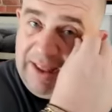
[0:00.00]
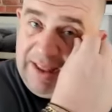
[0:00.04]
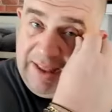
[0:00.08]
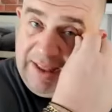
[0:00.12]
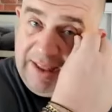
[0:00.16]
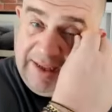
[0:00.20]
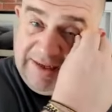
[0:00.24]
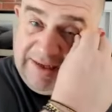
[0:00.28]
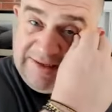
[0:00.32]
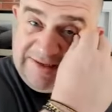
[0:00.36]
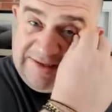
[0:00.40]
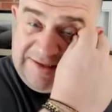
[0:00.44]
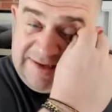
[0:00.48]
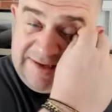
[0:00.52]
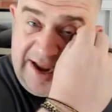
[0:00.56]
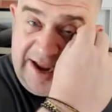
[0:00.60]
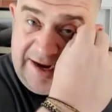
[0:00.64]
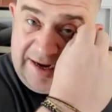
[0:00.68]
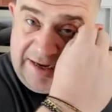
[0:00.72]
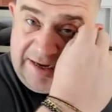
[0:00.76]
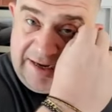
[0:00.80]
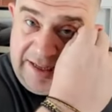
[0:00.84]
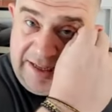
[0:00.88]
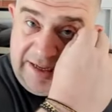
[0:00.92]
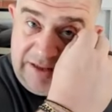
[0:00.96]

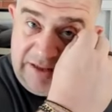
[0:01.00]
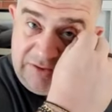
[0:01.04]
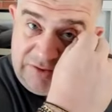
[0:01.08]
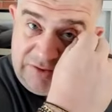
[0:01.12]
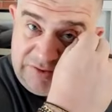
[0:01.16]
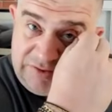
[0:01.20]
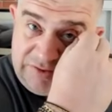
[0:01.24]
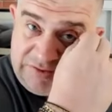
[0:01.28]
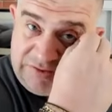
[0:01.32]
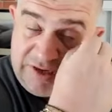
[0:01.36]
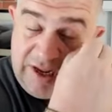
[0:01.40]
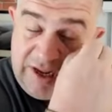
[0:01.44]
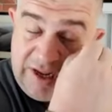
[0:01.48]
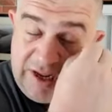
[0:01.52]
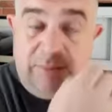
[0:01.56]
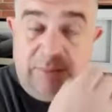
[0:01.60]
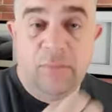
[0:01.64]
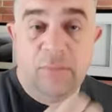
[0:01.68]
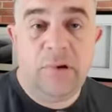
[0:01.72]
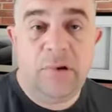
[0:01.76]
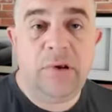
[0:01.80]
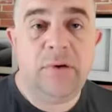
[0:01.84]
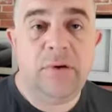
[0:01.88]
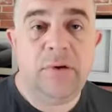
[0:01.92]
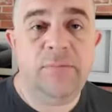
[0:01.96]
exactly the same
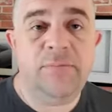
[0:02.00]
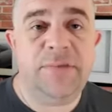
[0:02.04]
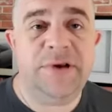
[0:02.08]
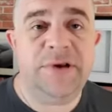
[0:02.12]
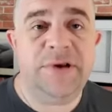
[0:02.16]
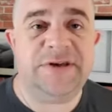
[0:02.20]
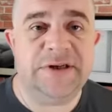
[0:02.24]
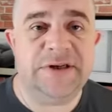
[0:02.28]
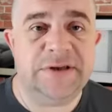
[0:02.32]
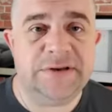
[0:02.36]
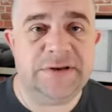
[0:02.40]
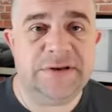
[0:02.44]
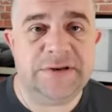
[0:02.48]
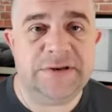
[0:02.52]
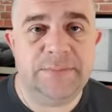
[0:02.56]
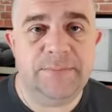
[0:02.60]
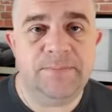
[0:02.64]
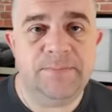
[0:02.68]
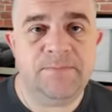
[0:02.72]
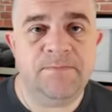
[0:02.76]
business.